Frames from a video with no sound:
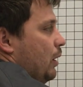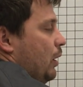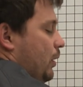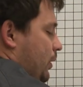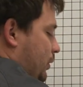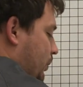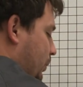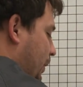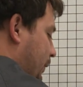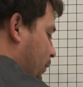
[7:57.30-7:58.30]
and this one
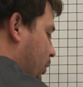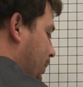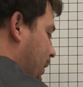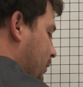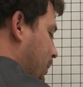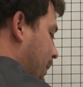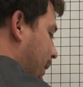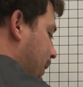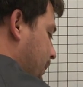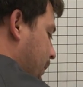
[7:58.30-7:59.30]
weighed 4 pounds, my
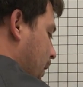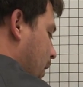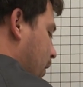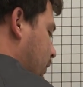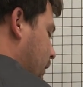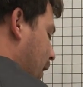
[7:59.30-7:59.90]
bad. So you